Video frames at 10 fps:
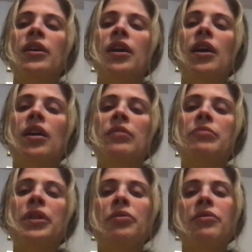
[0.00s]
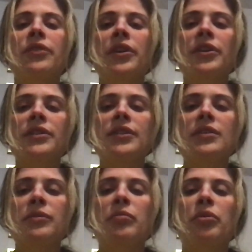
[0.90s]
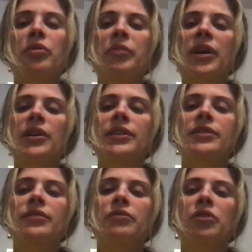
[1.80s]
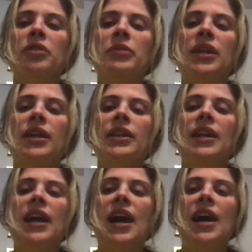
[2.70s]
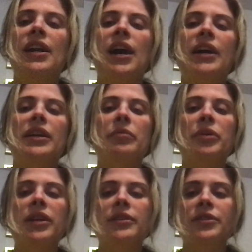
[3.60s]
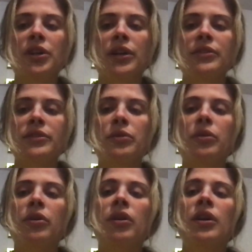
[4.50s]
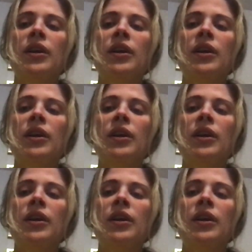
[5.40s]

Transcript: But through further assessment, both parents informed me that they had IEPs during school,